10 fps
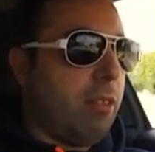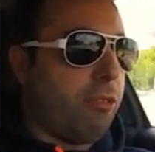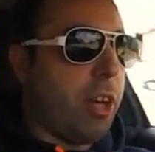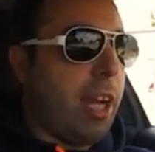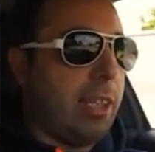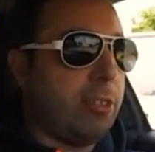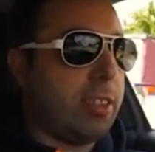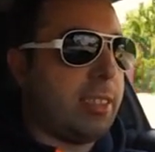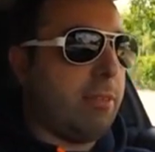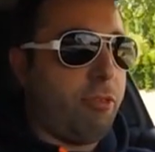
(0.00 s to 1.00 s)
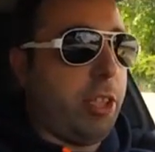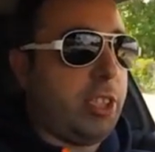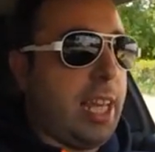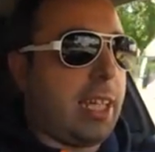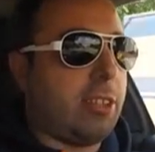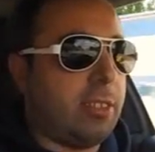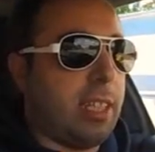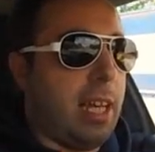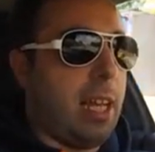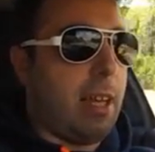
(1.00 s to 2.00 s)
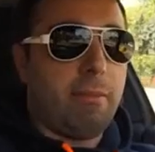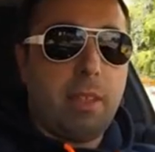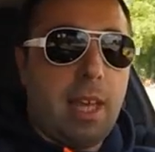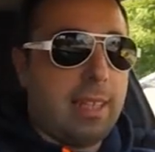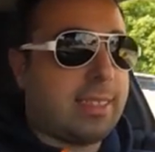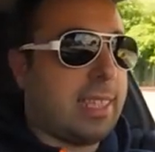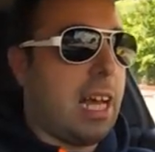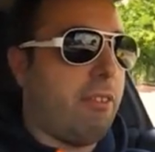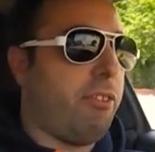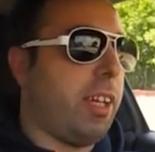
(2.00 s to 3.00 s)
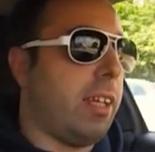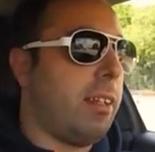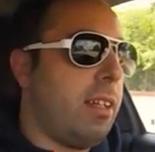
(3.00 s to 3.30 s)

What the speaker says: 3 seconds and something.